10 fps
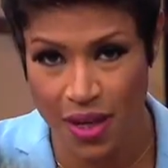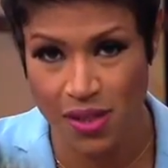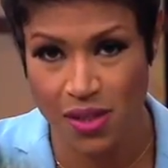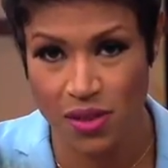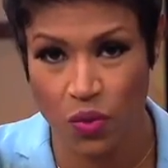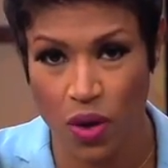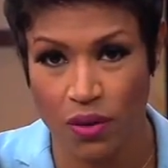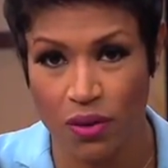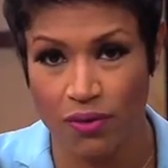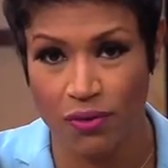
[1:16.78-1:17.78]
guest is one of
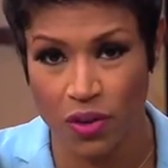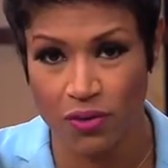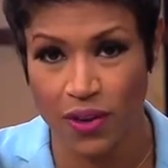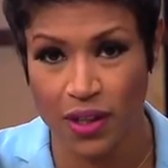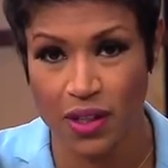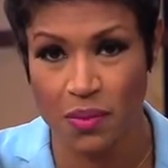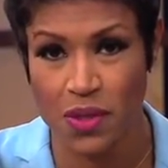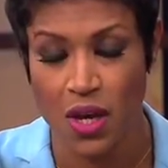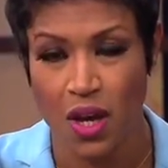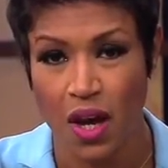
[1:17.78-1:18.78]
the few victims
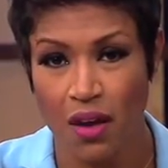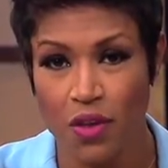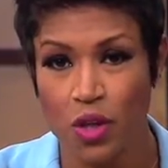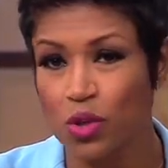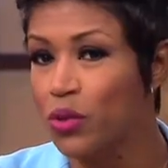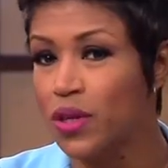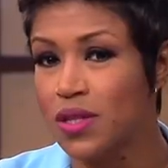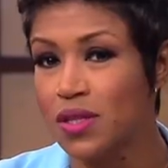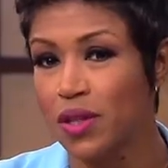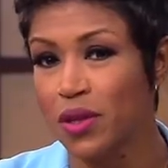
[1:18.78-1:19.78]
of the notorious
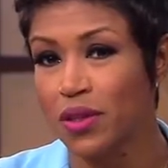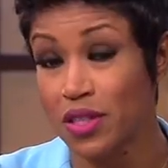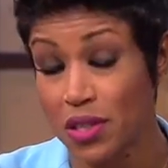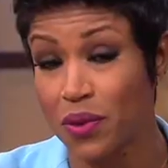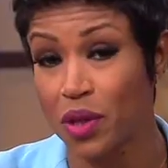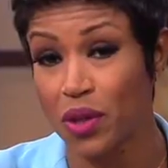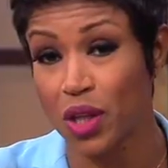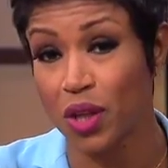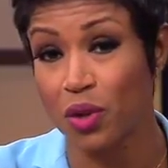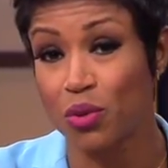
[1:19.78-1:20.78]
serial
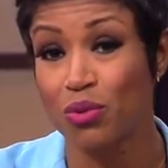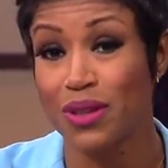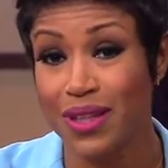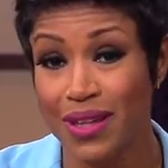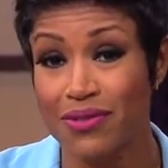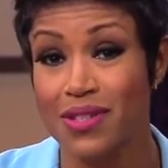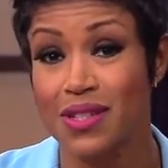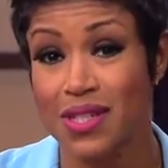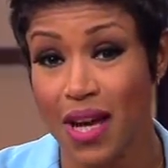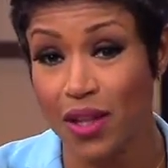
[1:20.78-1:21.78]
killer who lived to
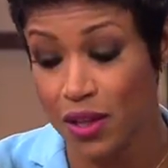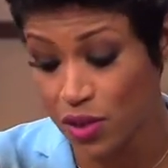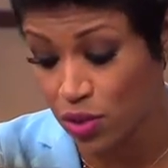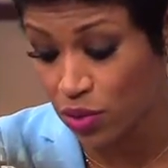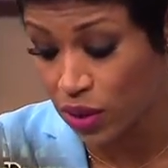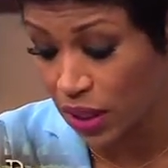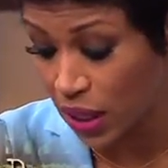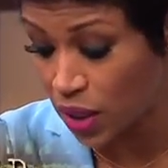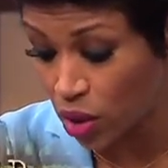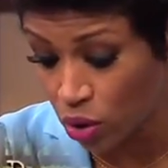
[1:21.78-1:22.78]
tell his story, and
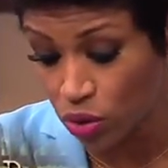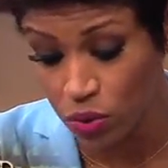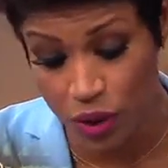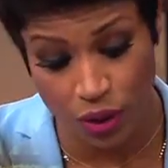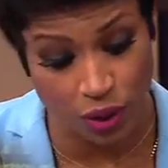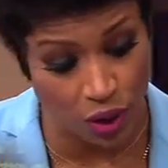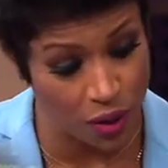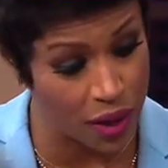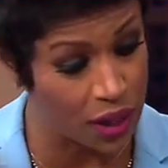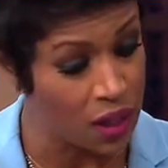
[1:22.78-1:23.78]
I know you would concur
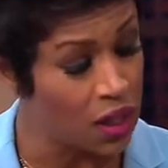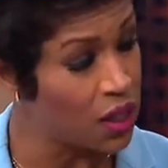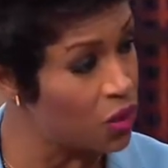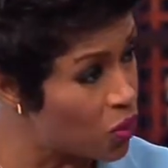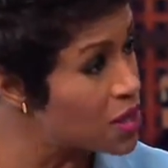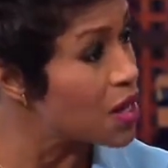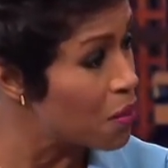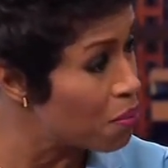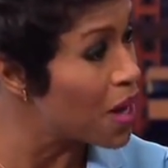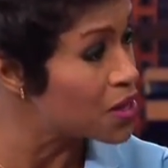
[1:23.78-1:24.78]
that he was a
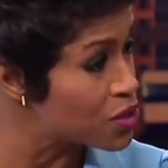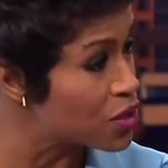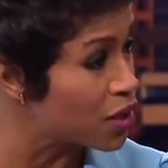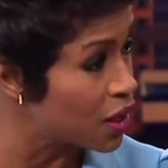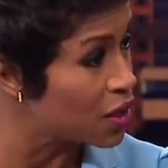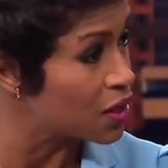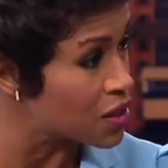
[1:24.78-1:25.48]
monster in